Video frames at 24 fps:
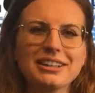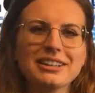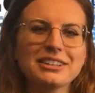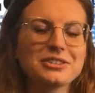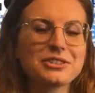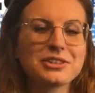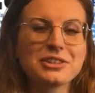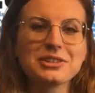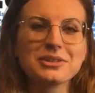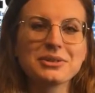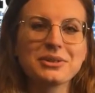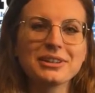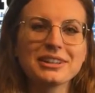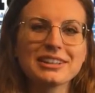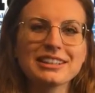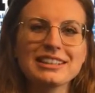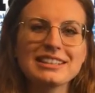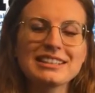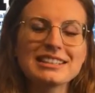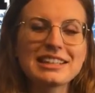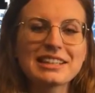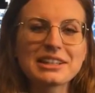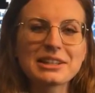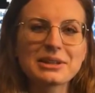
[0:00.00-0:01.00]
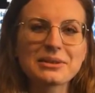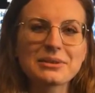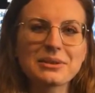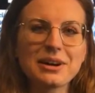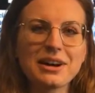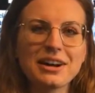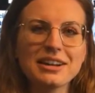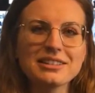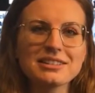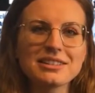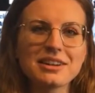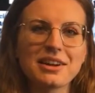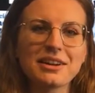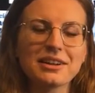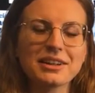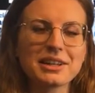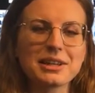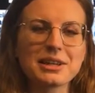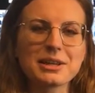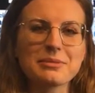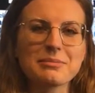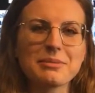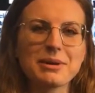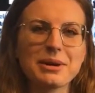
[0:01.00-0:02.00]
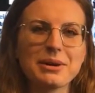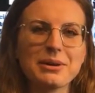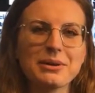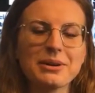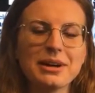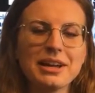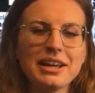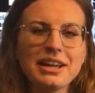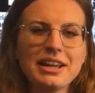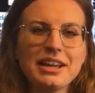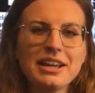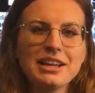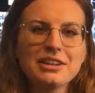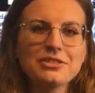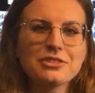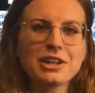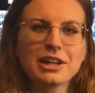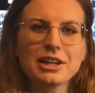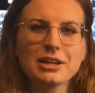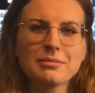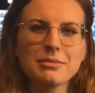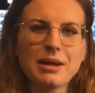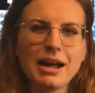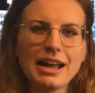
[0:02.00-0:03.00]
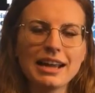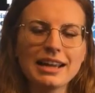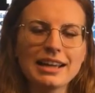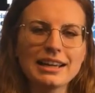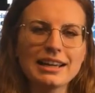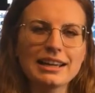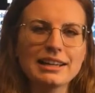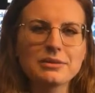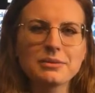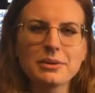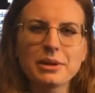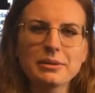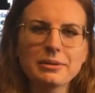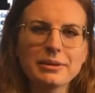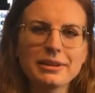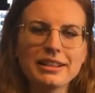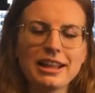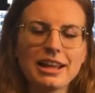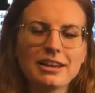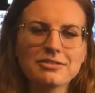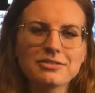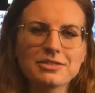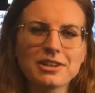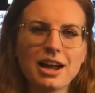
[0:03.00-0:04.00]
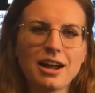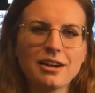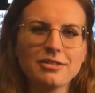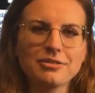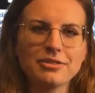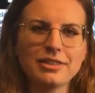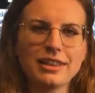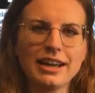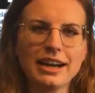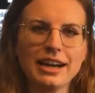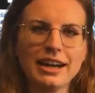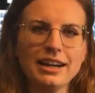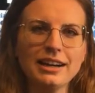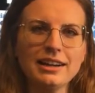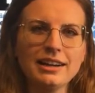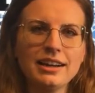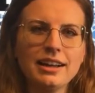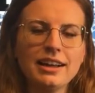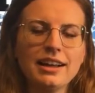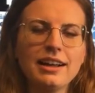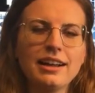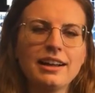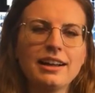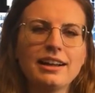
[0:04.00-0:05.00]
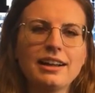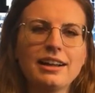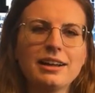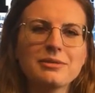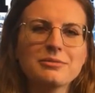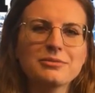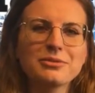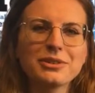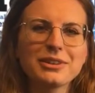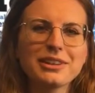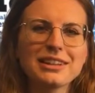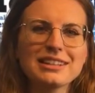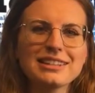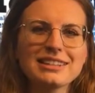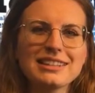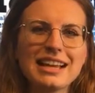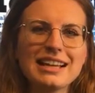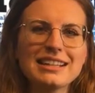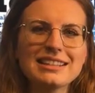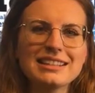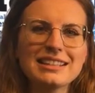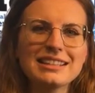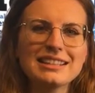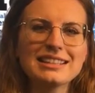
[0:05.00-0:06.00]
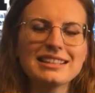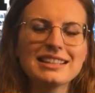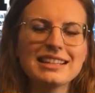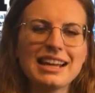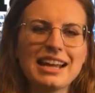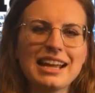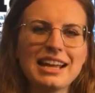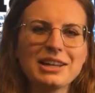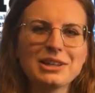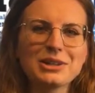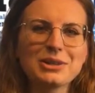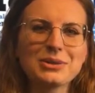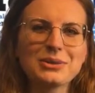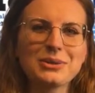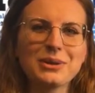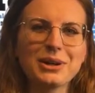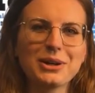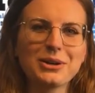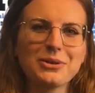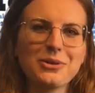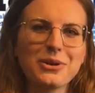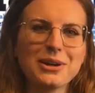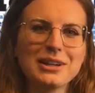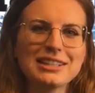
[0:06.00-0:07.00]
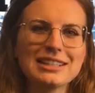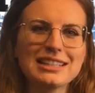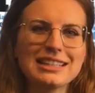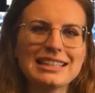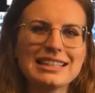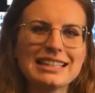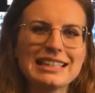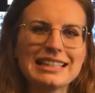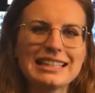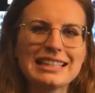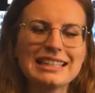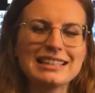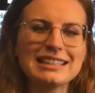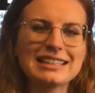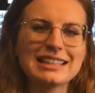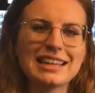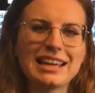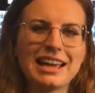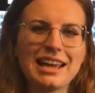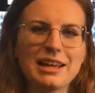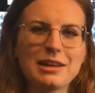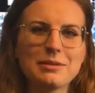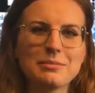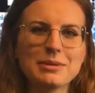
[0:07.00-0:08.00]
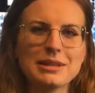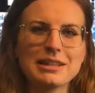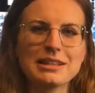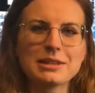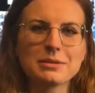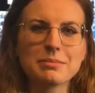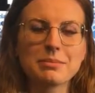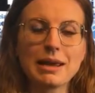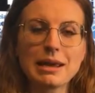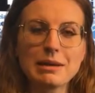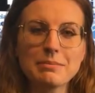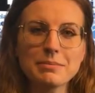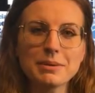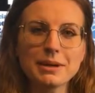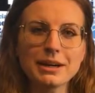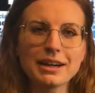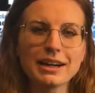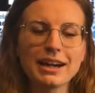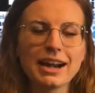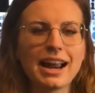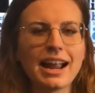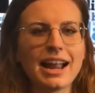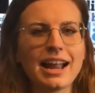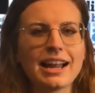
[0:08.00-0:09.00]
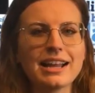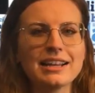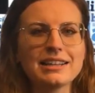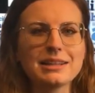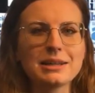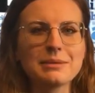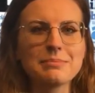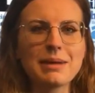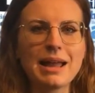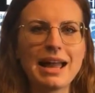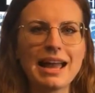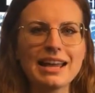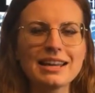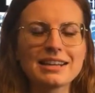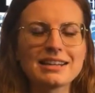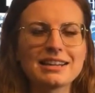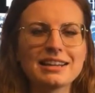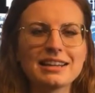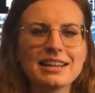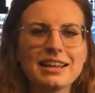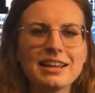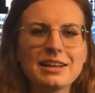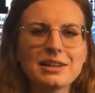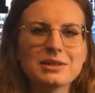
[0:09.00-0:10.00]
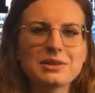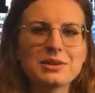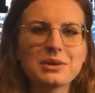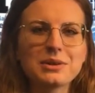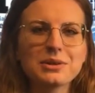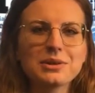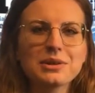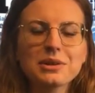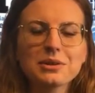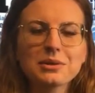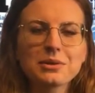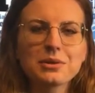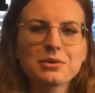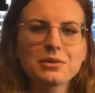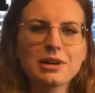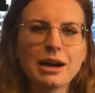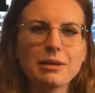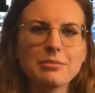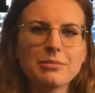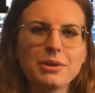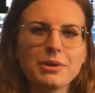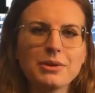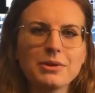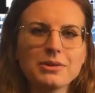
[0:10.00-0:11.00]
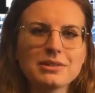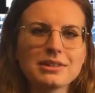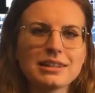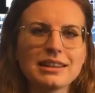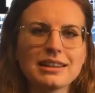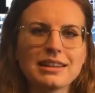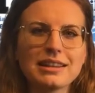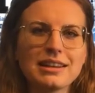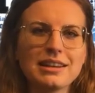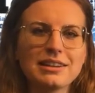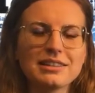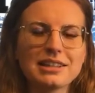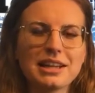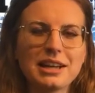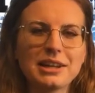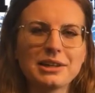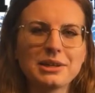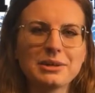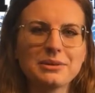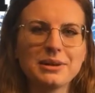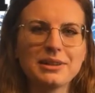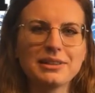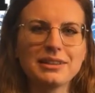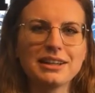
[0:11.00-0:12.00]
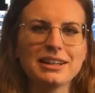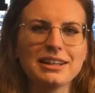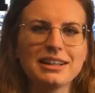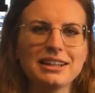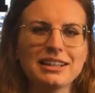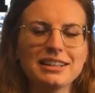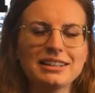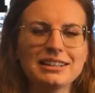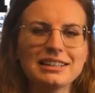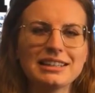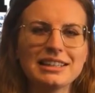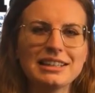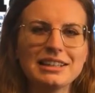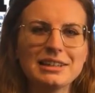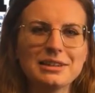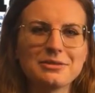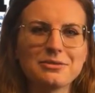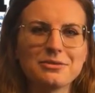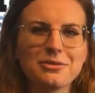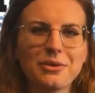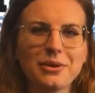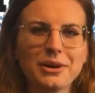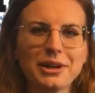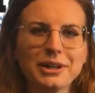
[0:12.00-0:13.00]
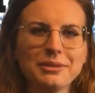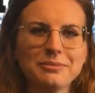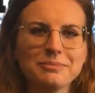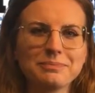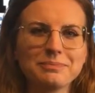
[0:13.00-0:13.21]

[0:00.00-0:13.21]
just going to continue on talking about Jeremiah and where we left off there. Um, for this lesson today, you are going to need to get a piece of paper and a pen. So you can go grab those and then I'll tell you what they're needed for.